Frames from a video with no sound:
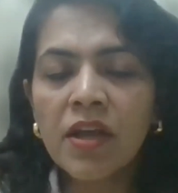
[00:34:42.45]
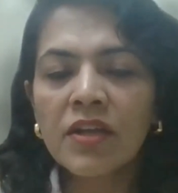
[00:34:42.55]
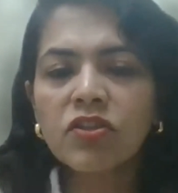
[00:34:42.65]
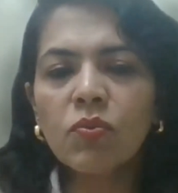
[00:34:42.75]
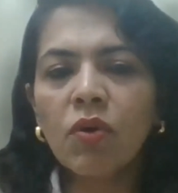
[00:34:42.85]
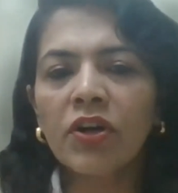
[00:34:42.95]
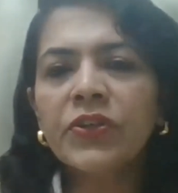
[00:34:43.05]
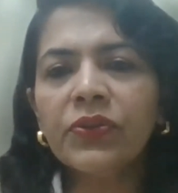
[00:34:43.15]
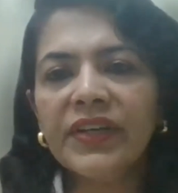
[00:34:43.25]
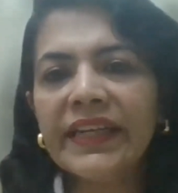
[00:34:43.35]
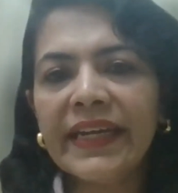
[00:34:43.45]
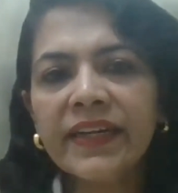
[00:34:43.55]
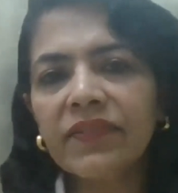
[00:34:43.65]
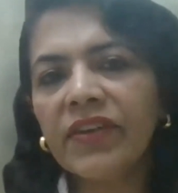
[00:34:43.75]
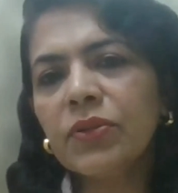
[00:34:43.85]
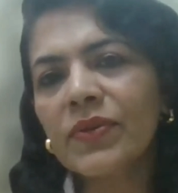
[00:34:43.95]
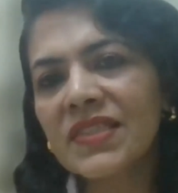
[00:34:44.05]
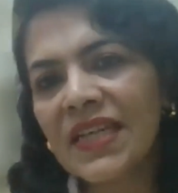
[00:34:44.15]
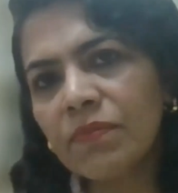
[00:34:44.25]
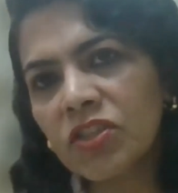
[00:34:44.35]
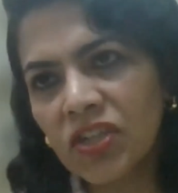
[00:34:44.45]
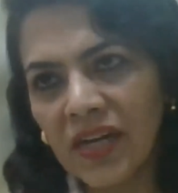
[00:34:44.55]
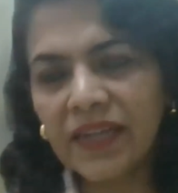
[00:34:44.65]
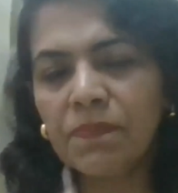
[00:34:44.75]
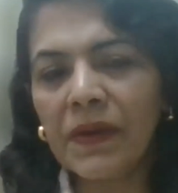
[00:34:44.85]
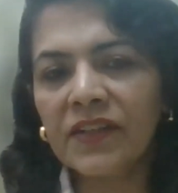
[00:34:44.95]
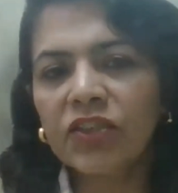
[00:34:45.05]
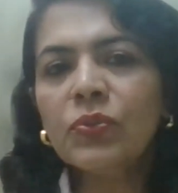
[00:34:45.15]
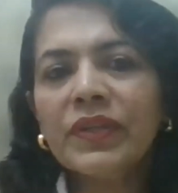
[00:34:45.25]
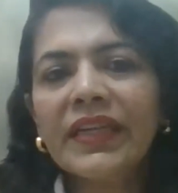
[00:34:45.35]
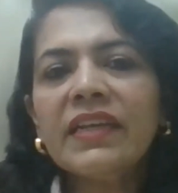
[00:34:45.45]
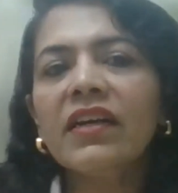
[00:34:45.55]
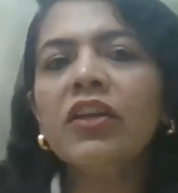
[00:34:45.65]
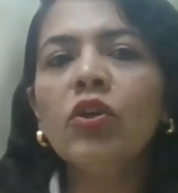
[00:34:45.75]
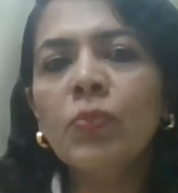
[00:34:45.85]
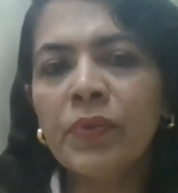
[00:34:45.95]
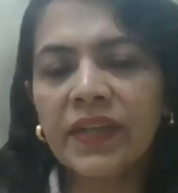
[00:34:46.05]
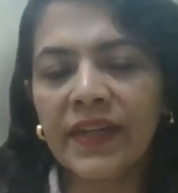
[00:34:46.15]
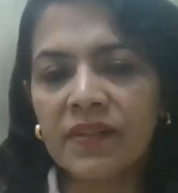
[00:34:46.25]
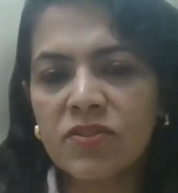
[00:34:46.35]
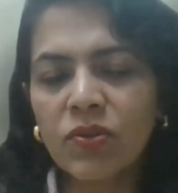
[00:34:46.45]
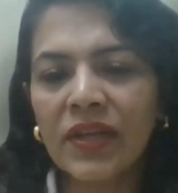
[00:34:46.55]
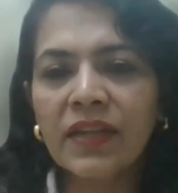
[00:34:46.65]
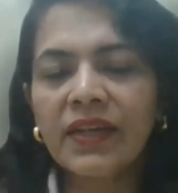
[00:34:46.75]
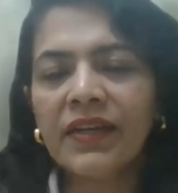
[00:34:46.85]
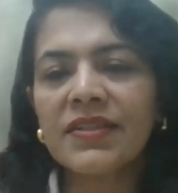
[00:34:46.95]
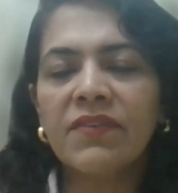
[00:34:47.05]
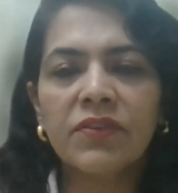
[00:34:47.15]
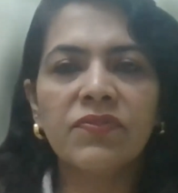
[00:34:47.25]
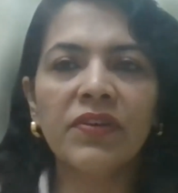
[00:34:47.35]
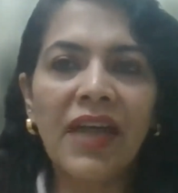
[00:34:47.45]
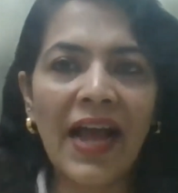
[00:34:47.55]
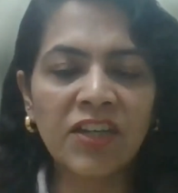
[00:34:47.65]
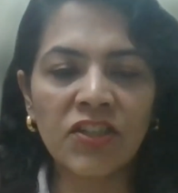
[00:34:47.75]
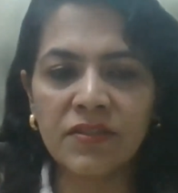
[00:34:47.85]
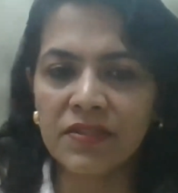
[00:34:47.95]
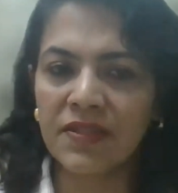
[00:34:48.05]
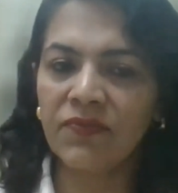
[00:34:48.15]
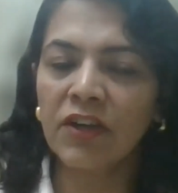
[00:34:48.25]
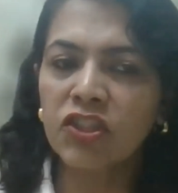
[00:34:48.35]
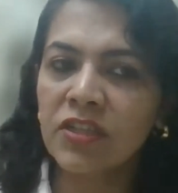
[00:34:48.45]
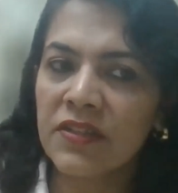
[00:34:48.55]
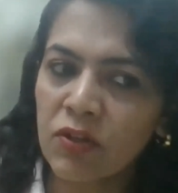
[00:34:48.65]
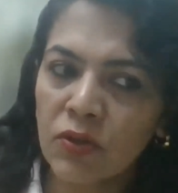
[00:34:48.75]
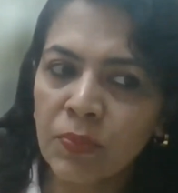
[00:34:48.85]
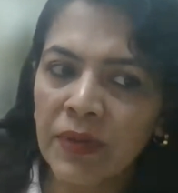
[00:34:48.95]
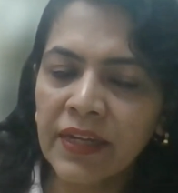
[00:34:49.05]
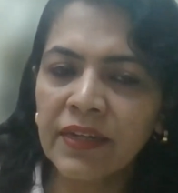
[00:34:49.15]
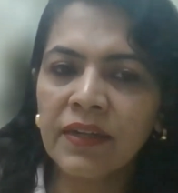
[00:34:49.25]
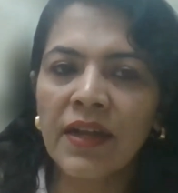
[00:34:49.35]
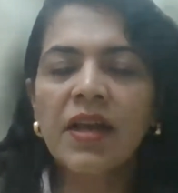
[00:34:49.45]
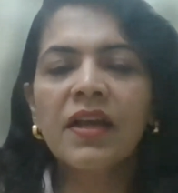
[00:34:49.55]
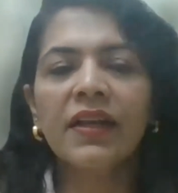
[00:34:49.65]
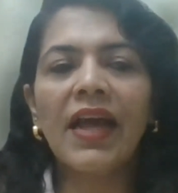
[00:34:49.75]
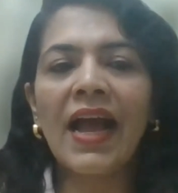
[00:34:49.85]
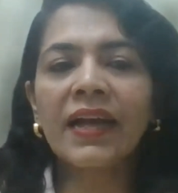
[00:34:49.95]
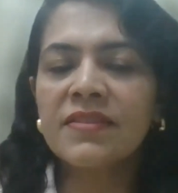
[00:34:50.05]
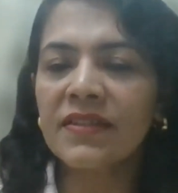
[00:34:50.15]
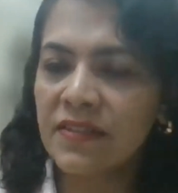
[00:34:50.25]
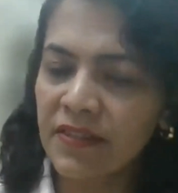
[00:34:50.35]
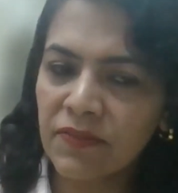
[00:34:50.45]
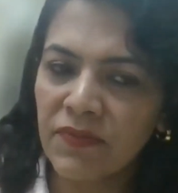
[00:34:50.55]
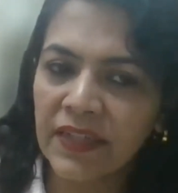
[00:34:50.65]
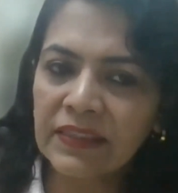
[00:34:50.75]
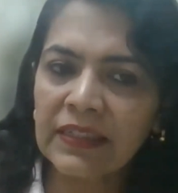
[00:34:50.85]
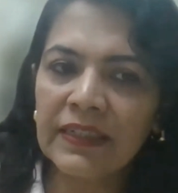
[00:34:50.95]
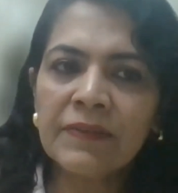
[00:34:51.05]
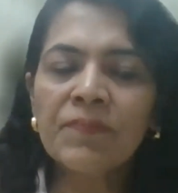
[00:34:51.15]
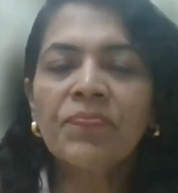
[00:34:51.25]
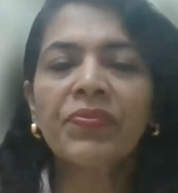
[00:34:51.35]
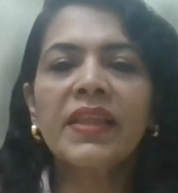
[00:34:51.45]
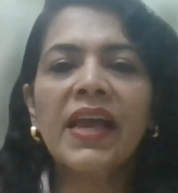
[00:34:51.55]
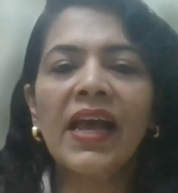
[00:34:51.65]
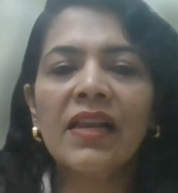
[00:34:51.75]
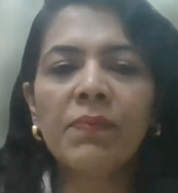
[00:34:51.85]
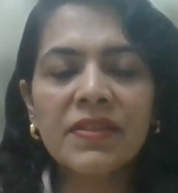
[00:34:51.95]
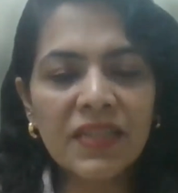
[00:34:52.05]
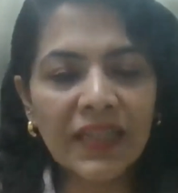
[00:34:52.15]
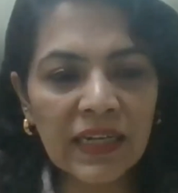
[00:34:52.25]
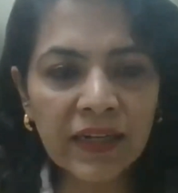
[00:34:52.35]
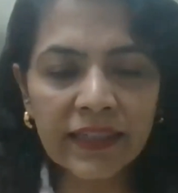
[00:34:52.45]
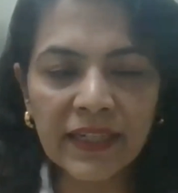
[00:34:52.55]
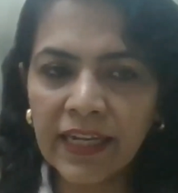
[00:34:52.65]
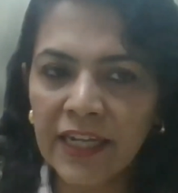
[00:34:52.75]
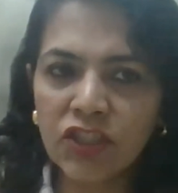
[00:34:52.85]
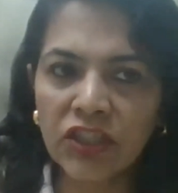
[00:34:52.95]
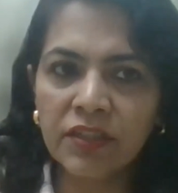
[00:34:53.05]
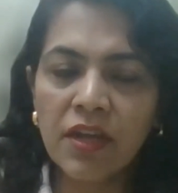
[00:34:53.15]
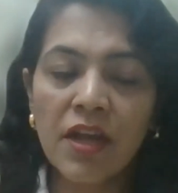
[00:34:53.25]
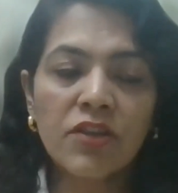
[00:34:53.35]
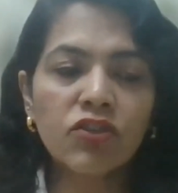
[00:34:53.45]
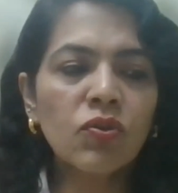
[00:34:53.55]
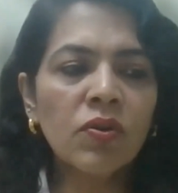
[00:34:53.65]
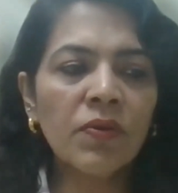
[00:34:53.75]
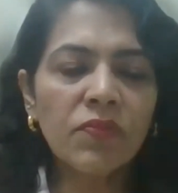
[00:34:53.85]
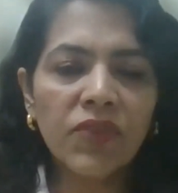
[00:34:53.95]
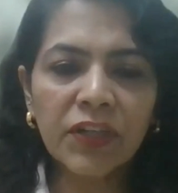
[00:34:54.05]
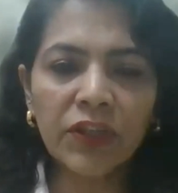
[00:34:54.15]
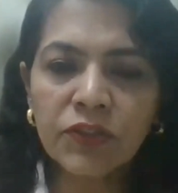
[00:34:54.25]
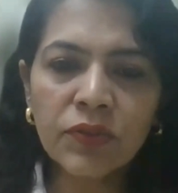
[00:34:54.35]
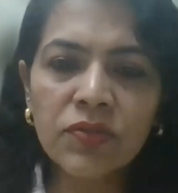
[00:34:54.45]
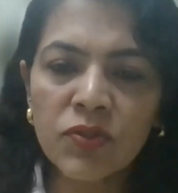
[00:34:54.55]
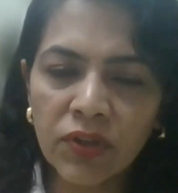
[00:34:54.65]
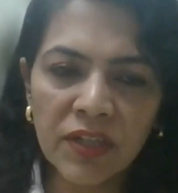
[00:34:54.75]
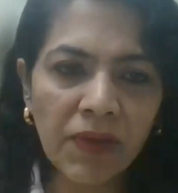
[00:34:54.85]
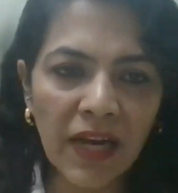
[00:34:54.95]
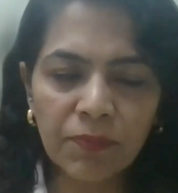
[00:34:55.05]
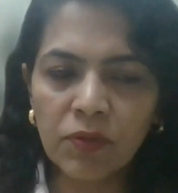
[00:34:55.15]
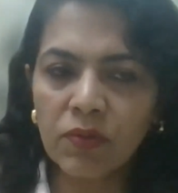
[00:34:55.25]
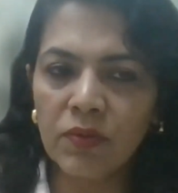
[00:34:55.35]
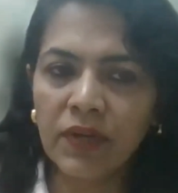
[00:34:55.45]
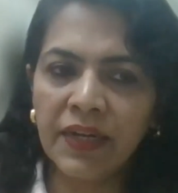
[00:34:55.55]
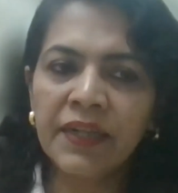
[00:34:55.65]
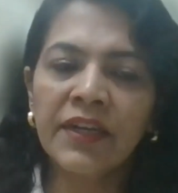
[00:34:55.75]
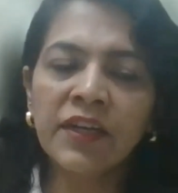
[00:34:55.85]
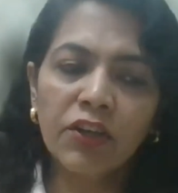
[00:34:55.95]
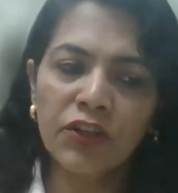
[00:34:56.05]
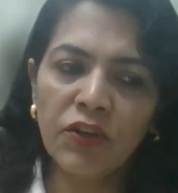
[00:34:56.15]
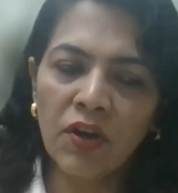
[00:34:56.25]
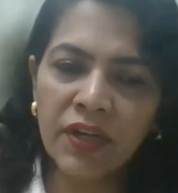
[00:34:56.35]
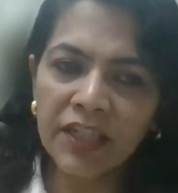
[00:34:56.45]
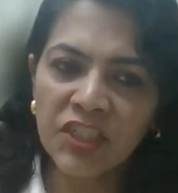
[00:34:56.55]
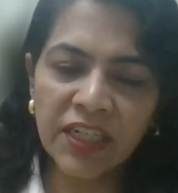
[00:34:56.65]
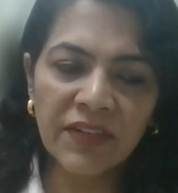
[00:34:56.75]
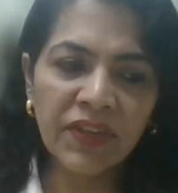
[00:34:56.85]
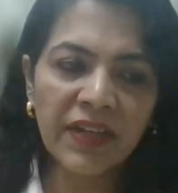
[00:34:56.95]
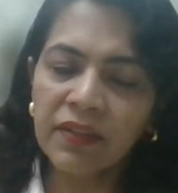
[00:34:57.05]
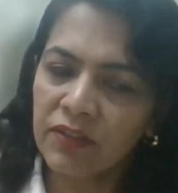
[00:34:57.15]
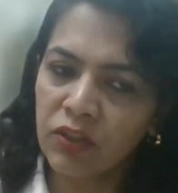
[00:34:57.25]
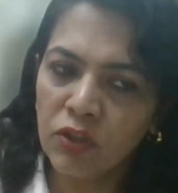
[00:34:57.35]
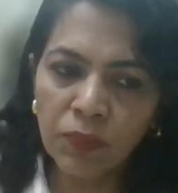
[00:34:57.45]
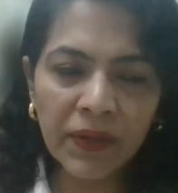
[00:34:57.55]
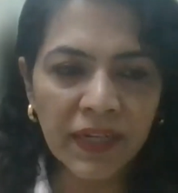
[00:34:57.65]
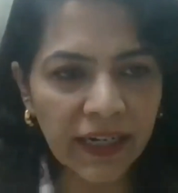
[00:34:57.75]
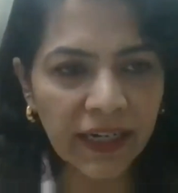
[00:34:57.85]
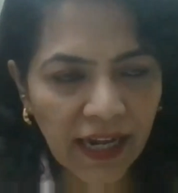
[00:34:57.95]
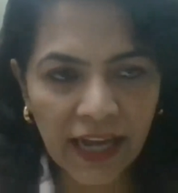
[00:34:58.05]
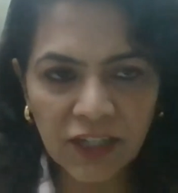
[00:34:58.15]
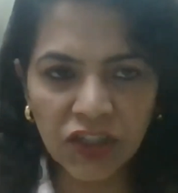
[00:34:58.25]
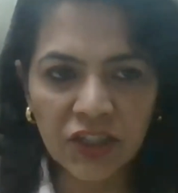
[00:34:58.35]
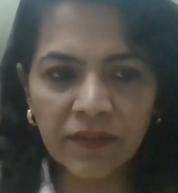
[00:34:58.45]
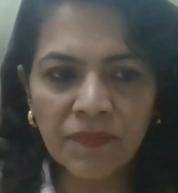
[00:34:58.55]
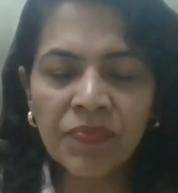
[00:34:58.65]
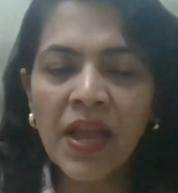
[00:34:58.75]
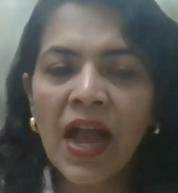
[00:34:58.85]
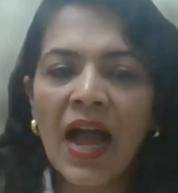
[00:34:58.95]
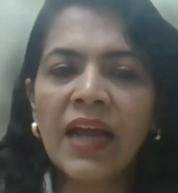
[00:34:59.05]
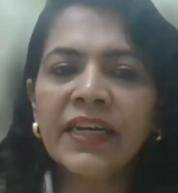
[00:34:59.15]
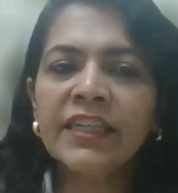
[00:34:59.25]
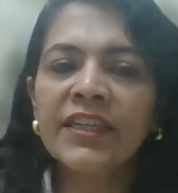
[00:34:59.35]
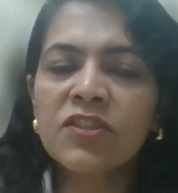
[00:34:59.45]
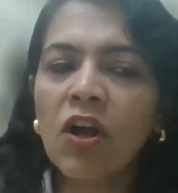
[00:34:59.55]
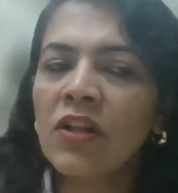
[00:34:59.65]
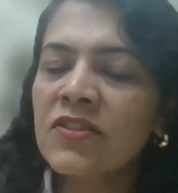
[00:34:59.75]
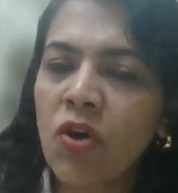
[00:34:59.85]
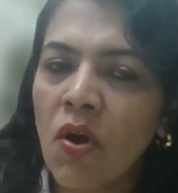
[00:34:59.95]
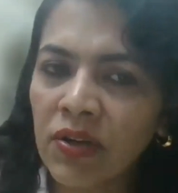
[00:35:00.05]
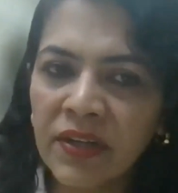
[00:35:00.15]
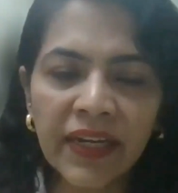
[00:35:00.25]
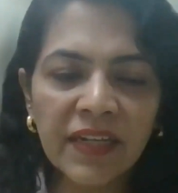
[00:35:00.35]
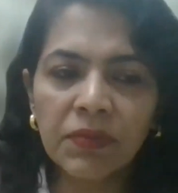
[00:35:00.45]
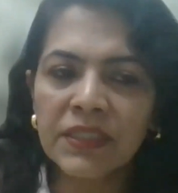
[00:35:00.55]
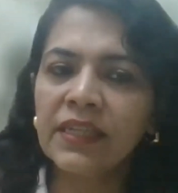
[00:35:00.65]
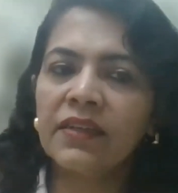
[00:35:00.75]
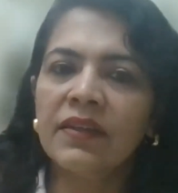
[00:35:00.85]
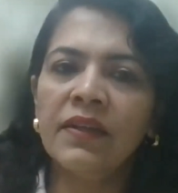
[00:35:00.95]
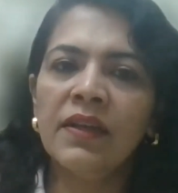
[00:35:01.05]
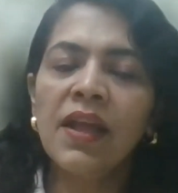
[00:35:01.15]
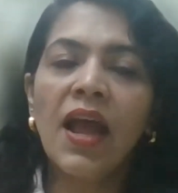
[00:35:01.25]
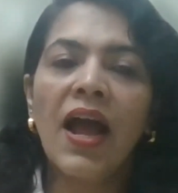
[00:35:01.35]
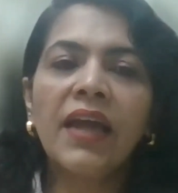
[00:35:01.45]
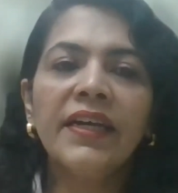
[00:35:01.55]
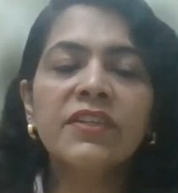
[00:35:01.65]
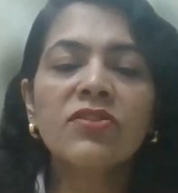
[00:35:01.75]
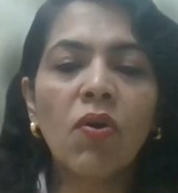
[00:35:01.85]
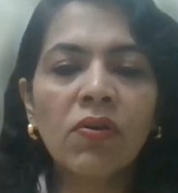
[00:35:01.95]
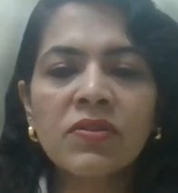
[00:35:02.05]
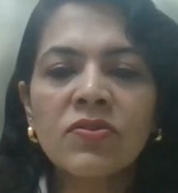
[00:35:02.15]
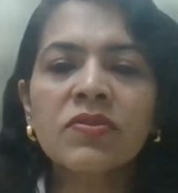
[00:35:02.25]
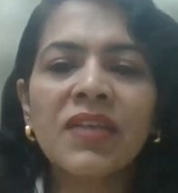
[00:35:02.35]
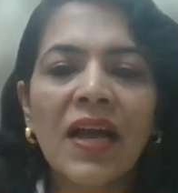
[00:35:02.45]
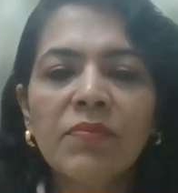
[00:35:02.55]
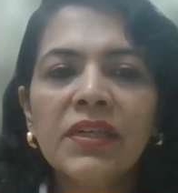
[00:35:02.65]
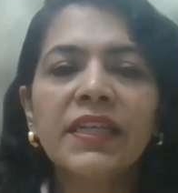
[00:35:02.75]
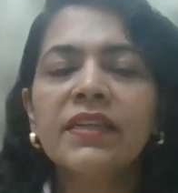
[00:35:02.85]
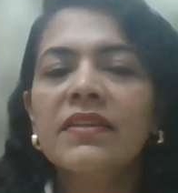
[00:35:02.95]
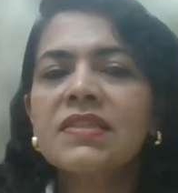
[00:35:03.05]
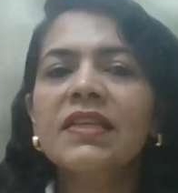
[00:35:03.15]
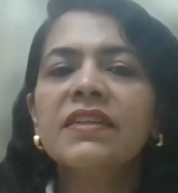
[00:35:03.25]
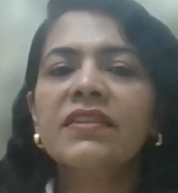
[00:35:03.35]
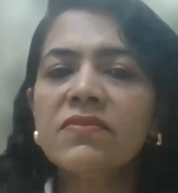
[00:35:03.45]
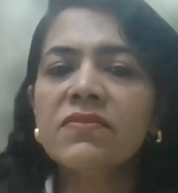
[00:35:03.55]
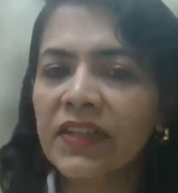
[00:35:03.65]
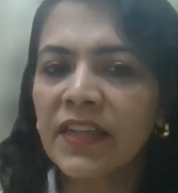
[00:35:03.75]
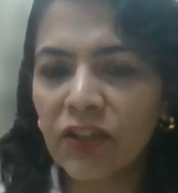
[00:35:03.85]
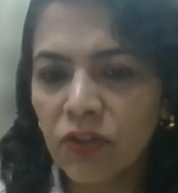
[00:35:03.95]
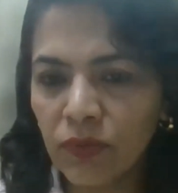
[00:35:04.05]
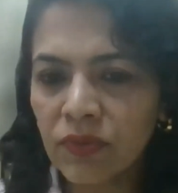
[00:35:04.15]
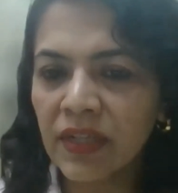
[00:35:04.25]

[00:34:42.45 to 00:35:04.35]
So what do you need when you establish glide path? You need a lubricant. So irrigants have different actions. They function as a lubricant, they act as a disinfectant, they help as a chelating agent. So when you use sodium hypochlorite, you're achieving the lubricating action, and it dissolves the organic material, and it is also simultaneously disinfecting your root